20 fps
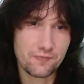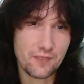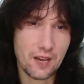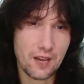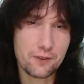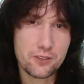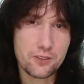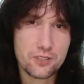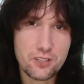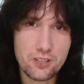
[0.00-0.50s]

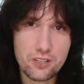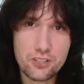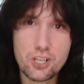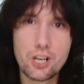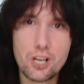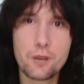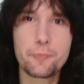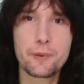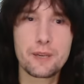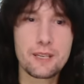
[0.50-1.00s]
I'm just going to
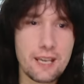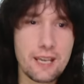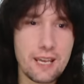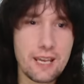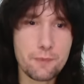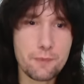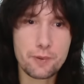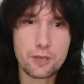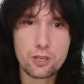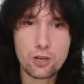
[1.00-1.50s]
jump in
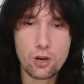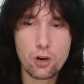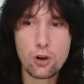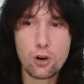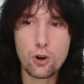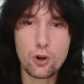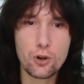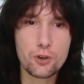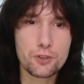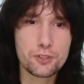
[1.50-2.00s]
here
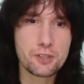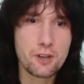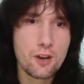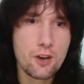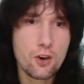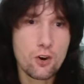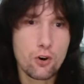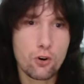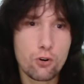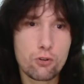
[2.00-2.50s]
because
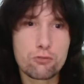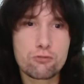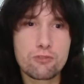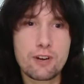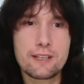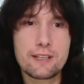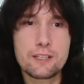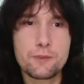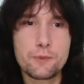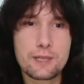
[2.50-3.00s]

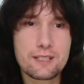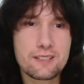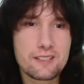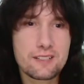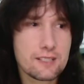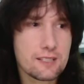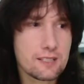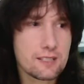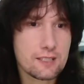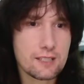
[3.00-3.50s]
already we can
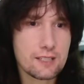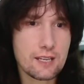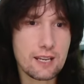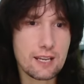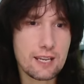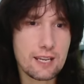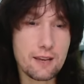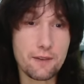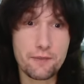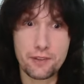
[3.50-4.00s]

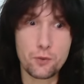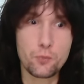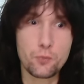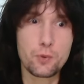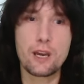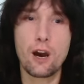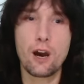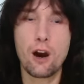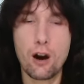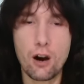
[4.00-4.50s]
see that
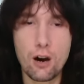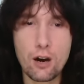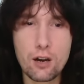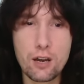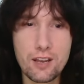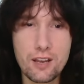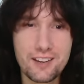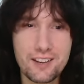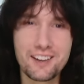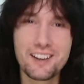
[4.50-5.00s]
we are
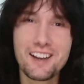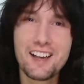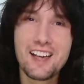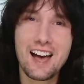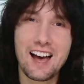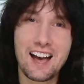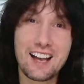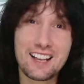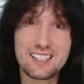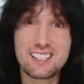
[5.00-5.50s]

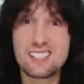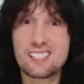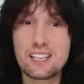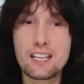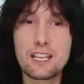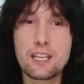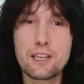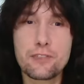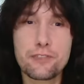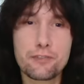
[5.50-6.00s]
at
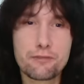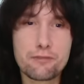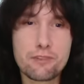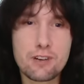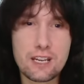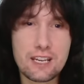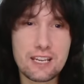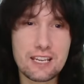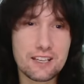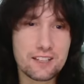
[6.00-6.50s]

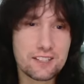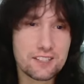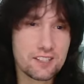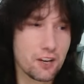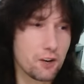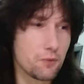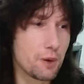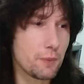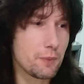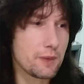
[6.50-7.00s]
C3.
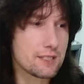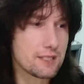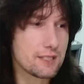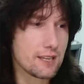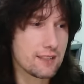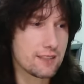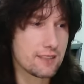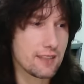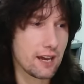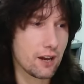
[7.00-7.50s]
So when we
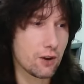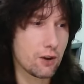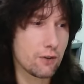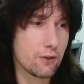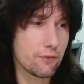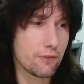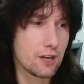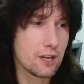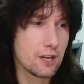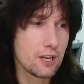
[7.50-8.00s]
take that
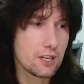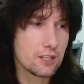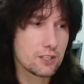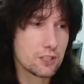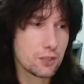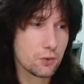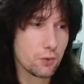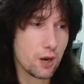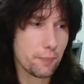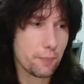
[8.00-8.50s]
over
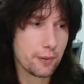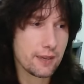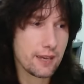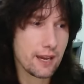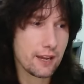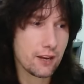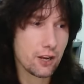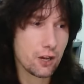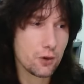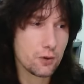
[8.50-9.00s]
to our
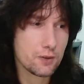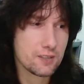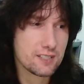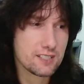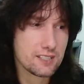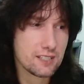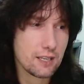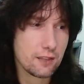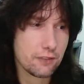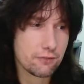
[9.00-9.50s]
piano,
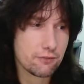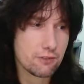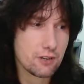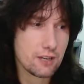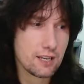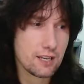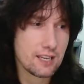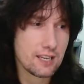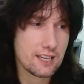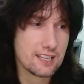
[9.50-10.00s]

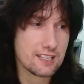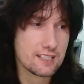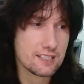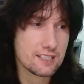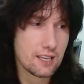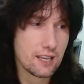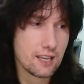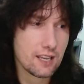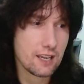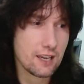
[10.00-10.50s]
C3 is
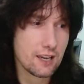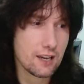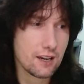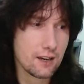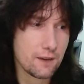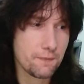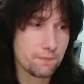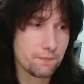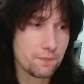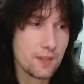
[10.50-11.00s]

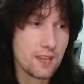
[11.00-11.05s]
here,